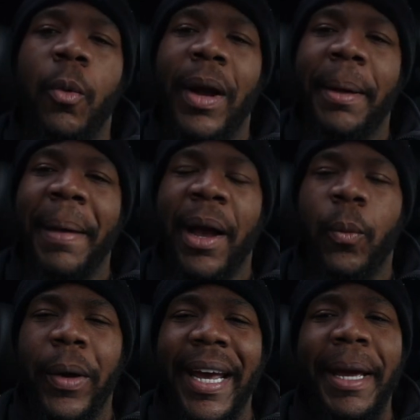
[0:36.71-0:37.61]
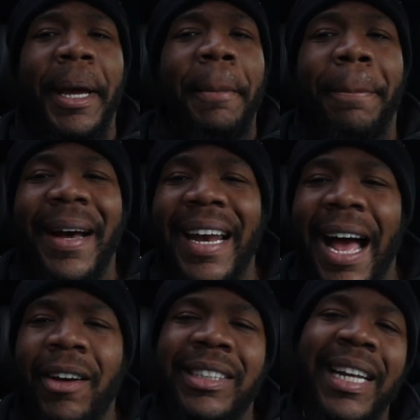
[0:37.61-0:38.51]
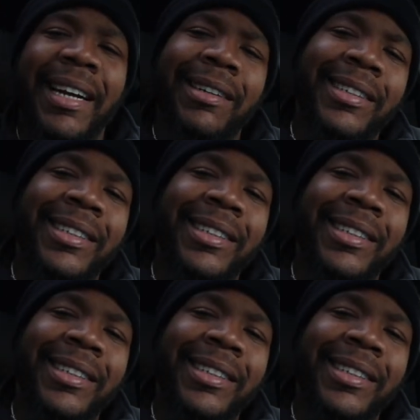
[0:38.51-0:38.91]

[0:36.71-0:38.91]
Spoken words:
way back when, but I was like,